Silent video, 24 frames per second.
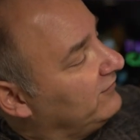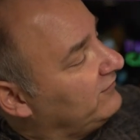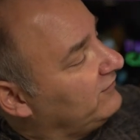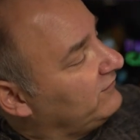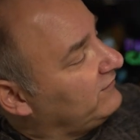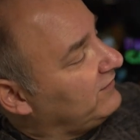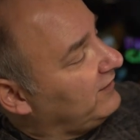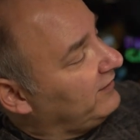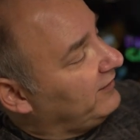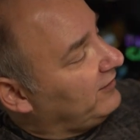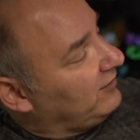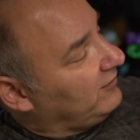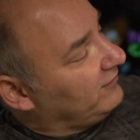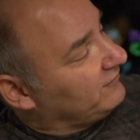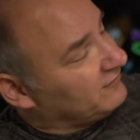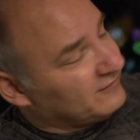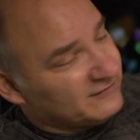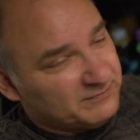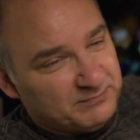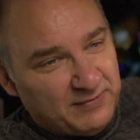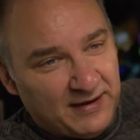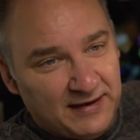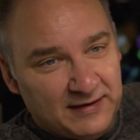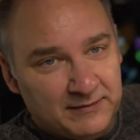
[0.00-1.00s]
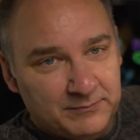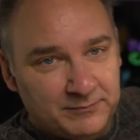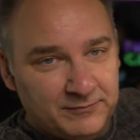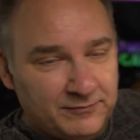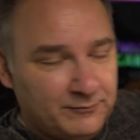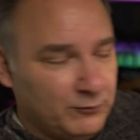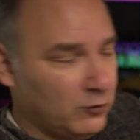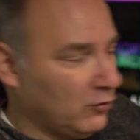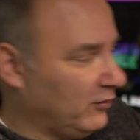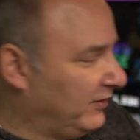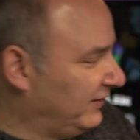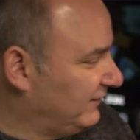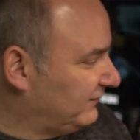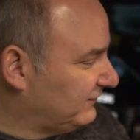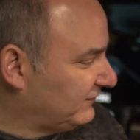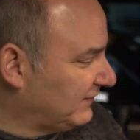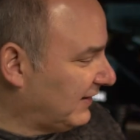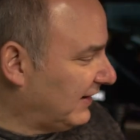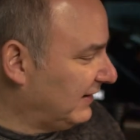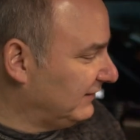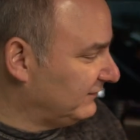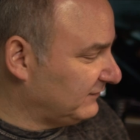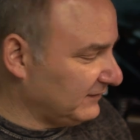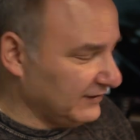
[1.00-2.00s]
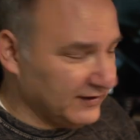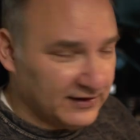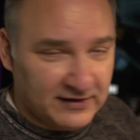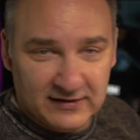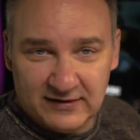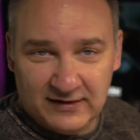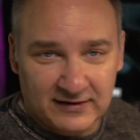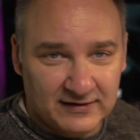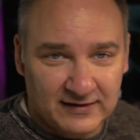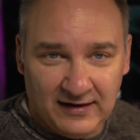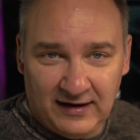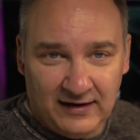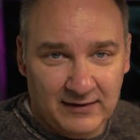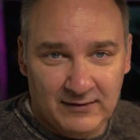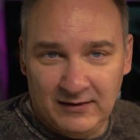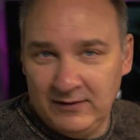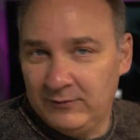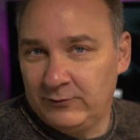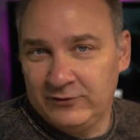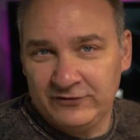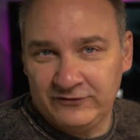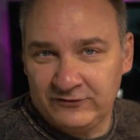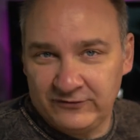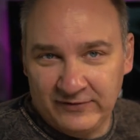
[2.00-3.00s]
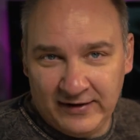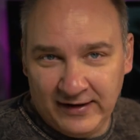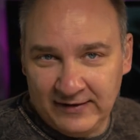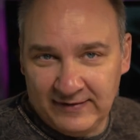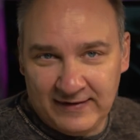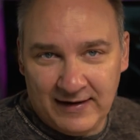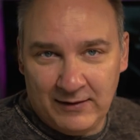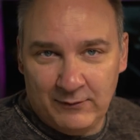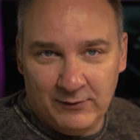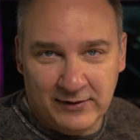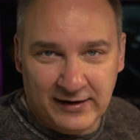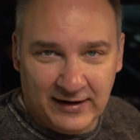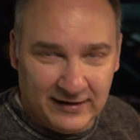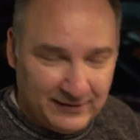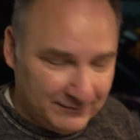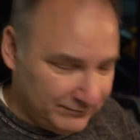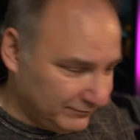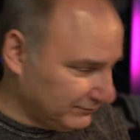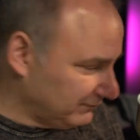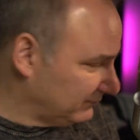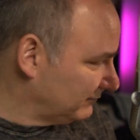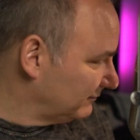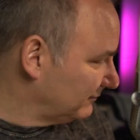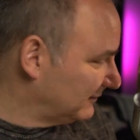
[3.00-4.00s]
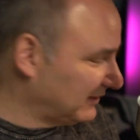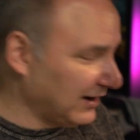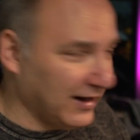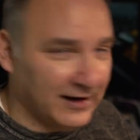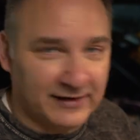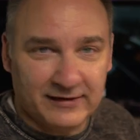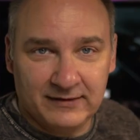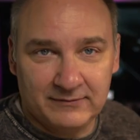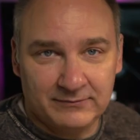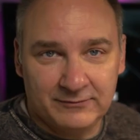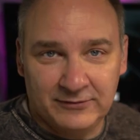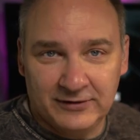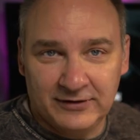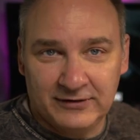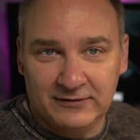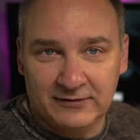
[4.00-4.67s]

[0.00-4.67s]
just a little pinpoint size nick. It was like that when I got it, but